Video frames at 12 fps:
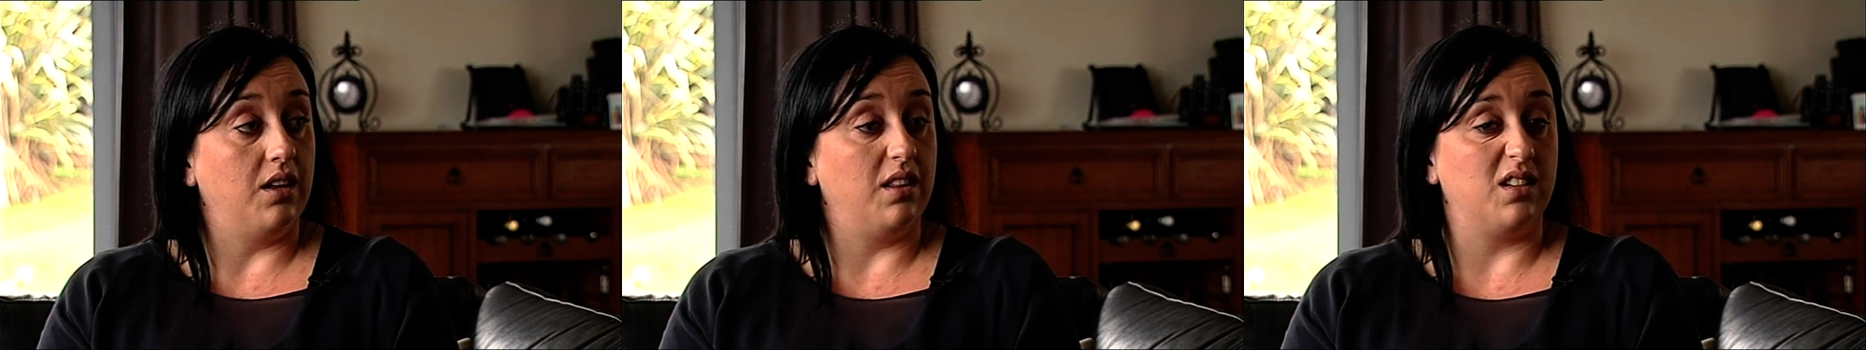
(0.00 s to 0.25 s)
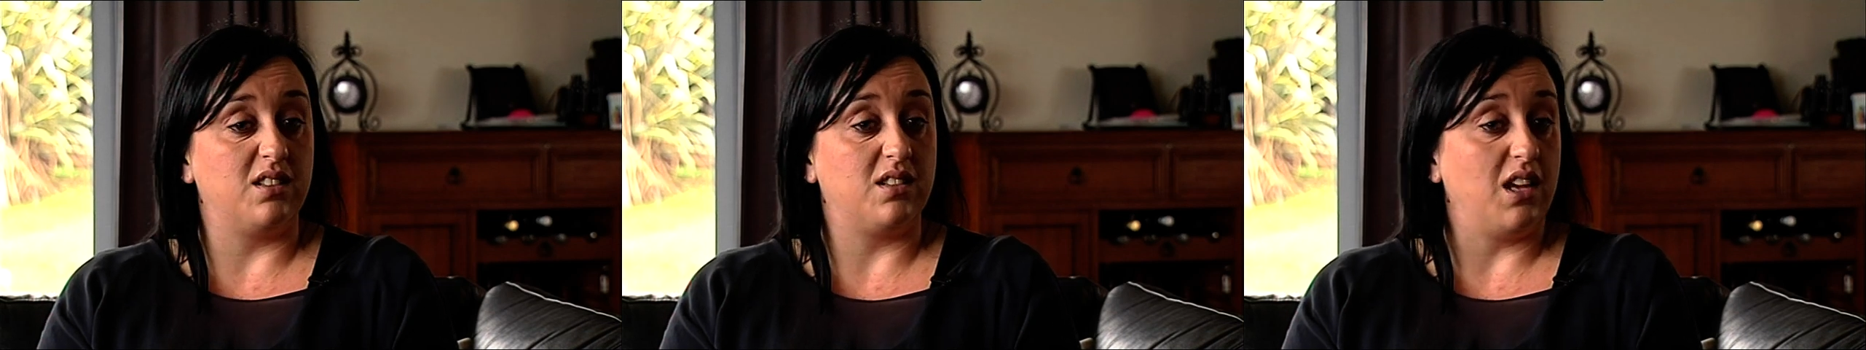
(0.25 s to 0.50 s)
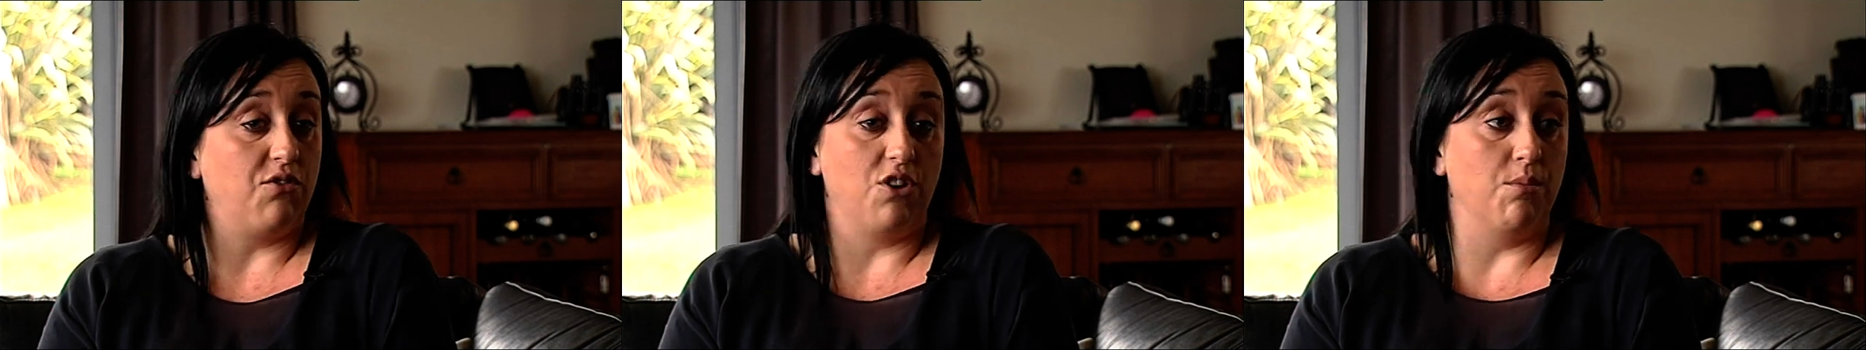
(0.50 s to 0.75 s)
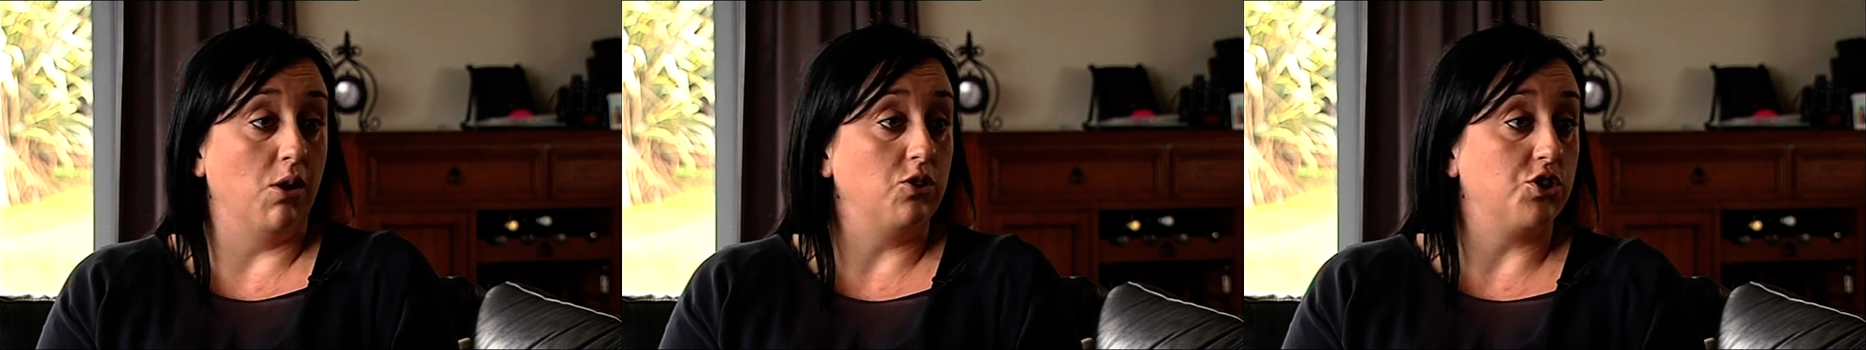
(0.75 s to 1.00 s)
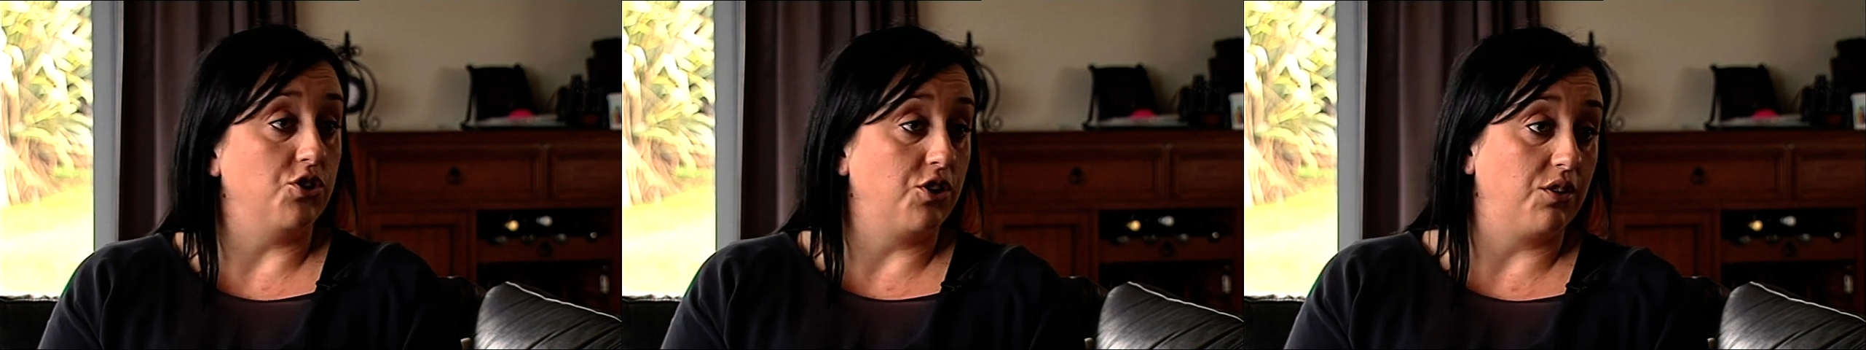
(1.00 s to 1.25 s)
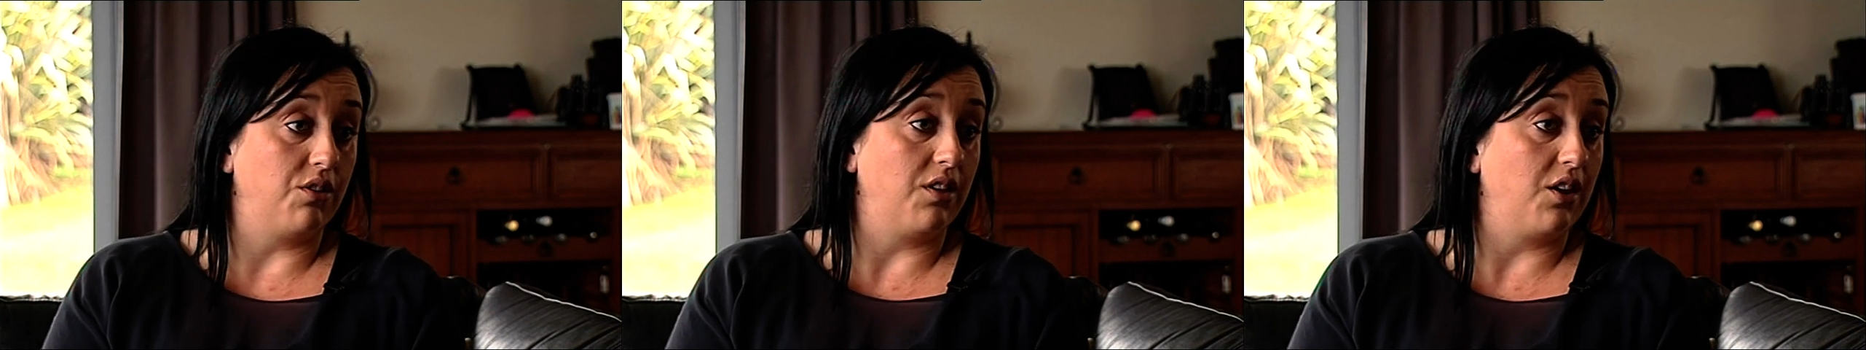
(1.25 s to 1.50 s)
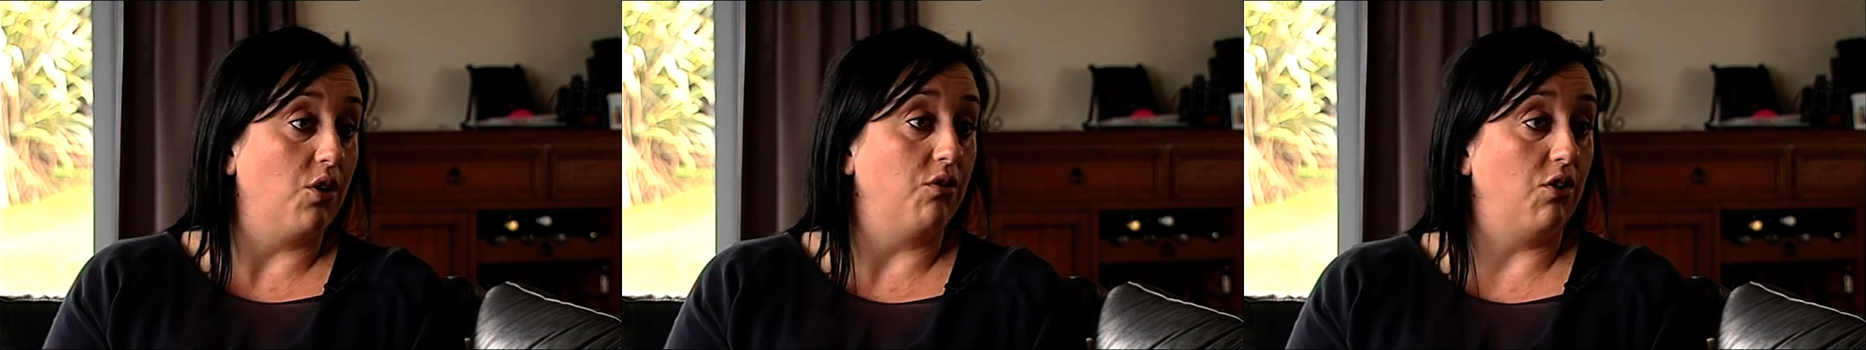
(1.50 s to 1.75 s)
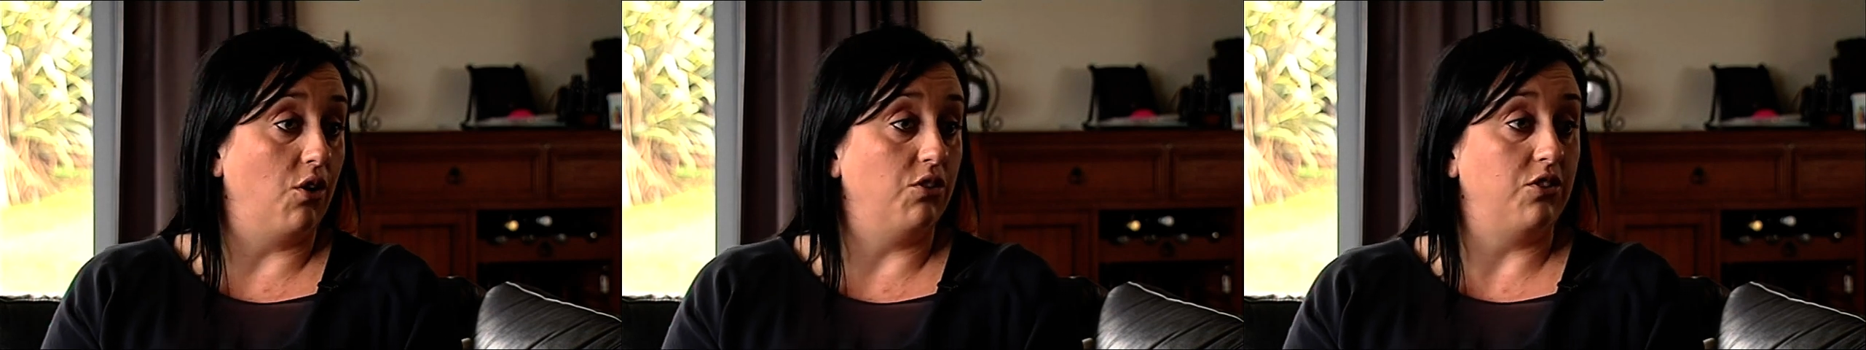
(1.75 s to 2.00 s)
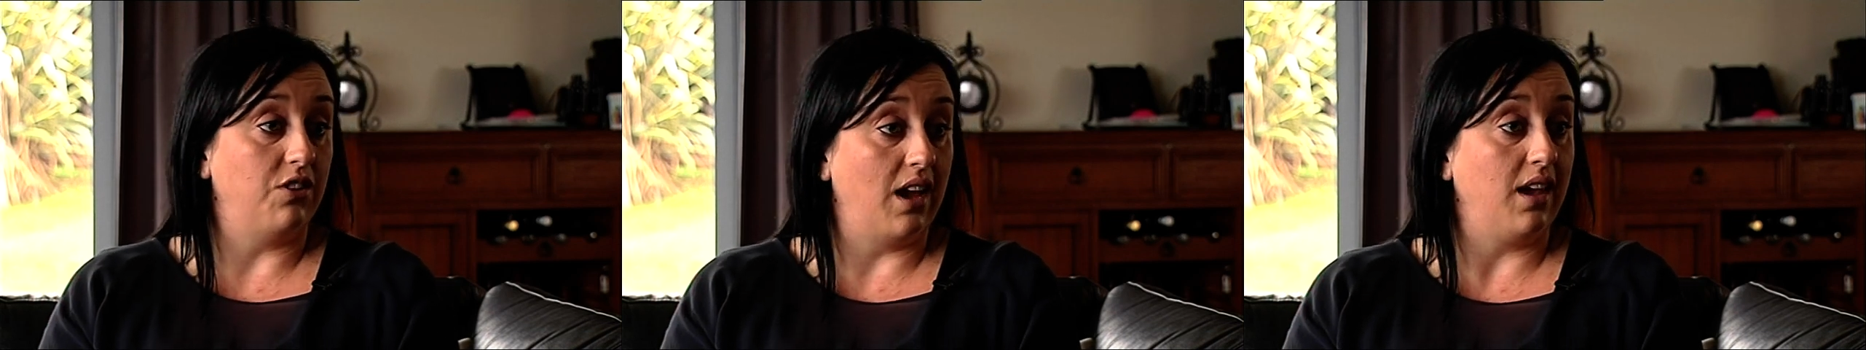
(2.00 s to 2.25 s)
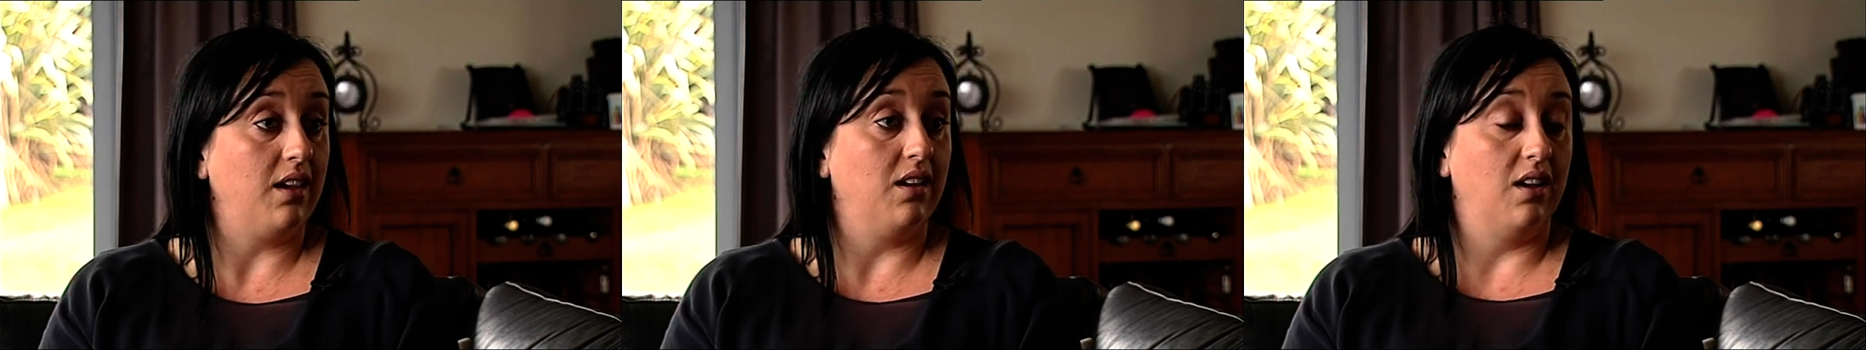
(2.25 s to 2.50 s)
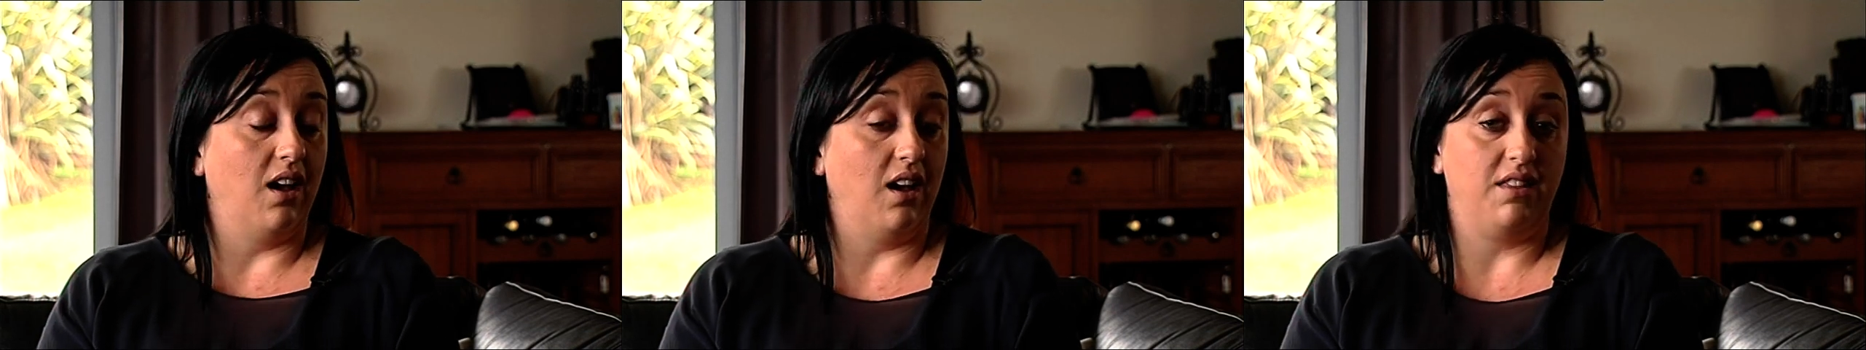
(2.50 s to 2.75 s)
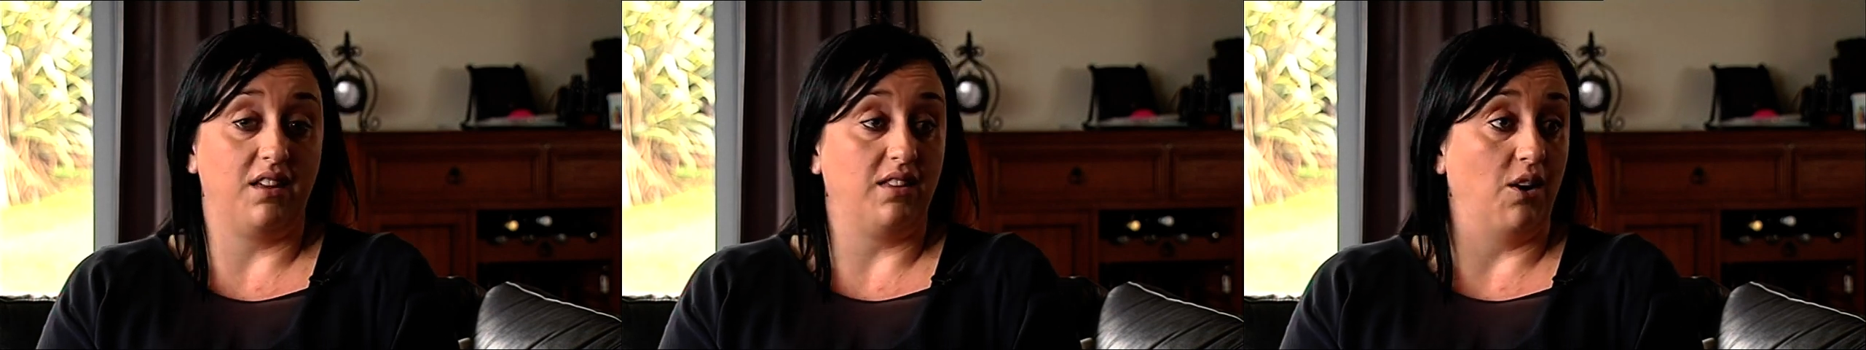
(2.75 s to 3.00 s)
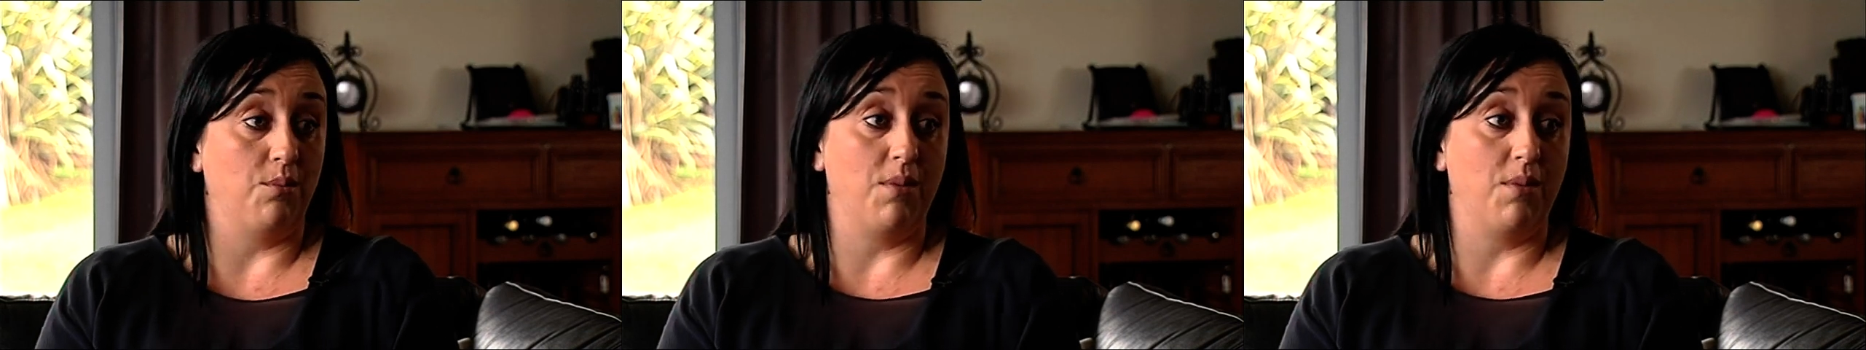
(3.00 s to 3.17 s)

There's every emotion you can think of on the day. I think they're